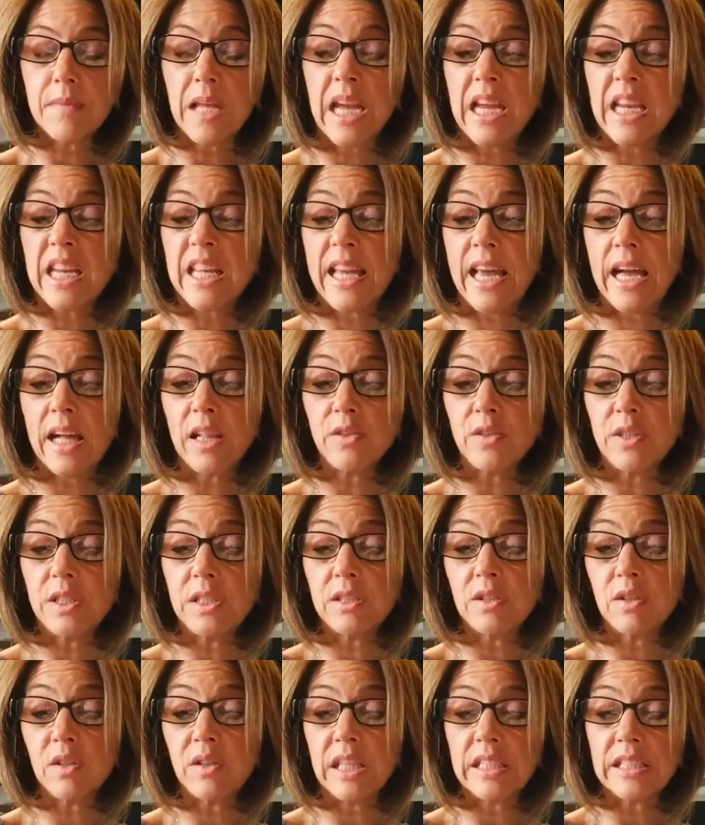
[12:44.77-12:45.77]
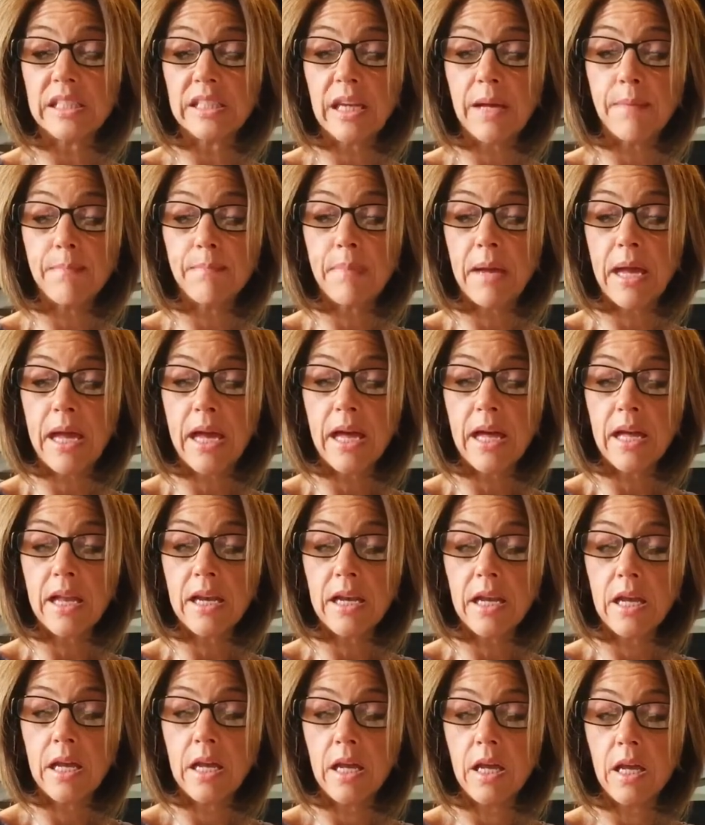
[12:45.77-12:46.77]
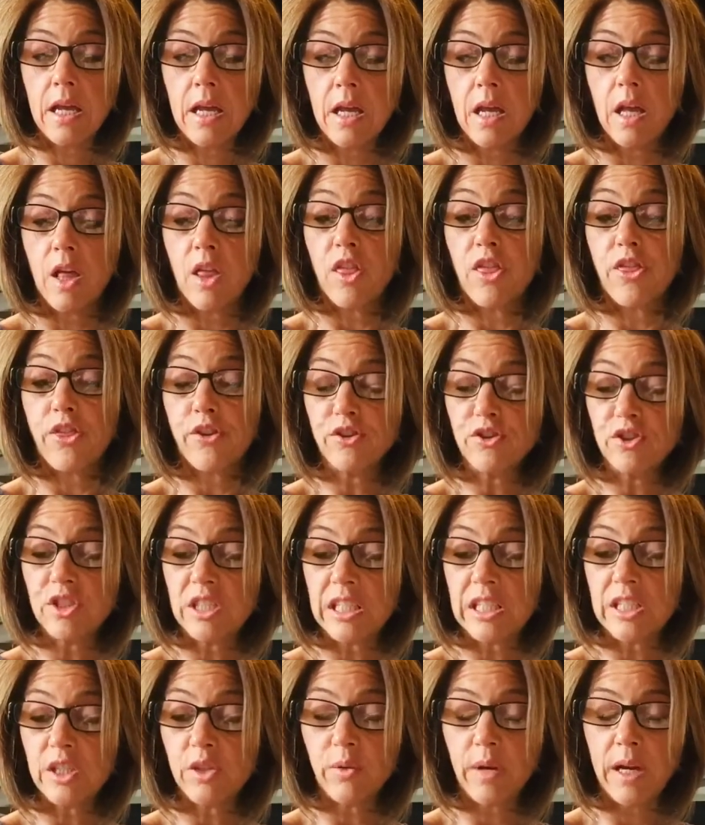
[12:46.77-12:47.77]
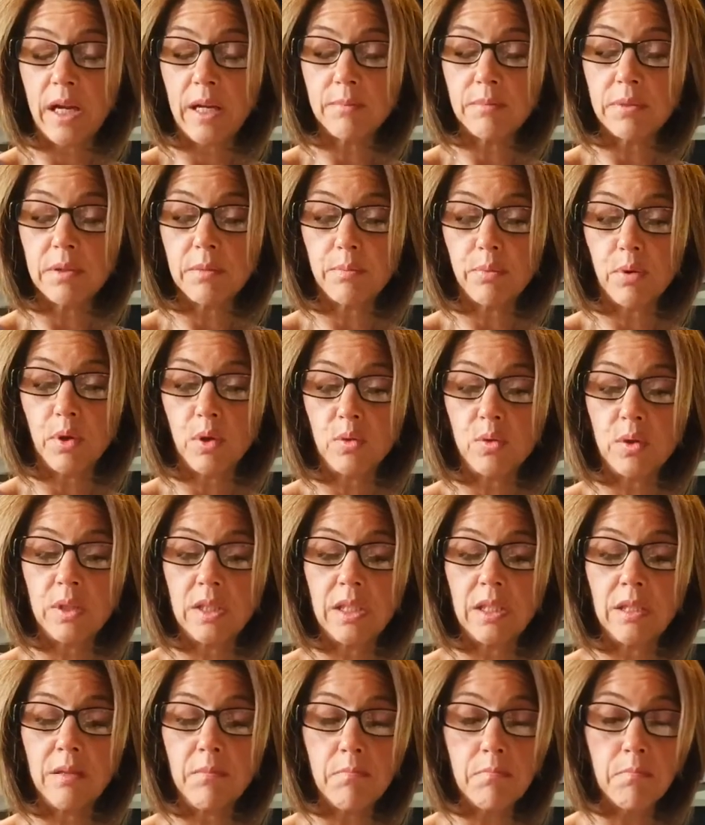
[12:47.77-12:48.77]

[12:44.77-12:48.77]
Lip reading: calories, so that's not bad. 13 grams of protein,